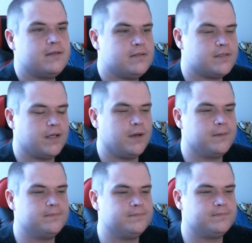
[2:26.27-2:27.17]
So,
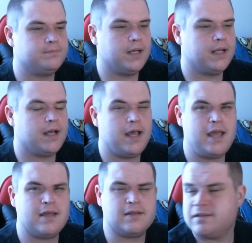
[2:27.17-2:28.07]
but
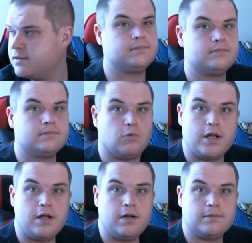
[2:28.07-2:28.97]
hey, we're here.